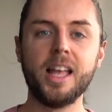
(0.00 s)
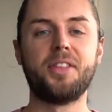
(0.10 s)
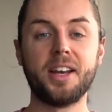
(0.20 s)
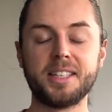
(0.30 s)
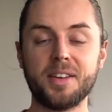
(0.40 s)

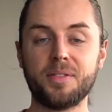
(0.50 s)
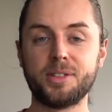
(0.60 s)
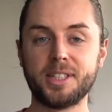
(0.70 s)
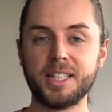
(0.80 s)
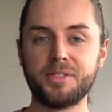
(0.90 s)
That is it for
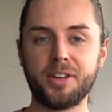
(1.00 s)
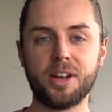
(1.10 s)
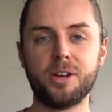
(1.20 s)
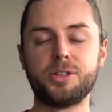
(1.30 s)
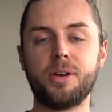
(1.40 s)
today's
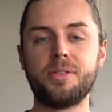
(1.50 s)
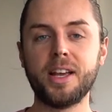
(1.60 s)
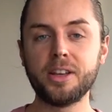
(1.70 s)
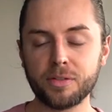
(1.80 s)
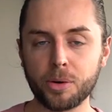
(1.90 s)
video. So
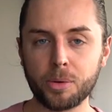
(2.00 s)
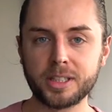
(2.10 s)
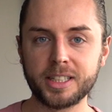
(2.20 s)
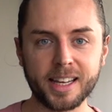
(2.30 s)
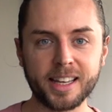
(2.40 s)
thank you for
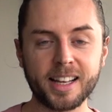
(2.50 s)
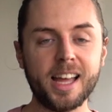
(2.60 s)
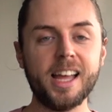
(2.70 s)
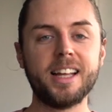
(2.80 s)
watching.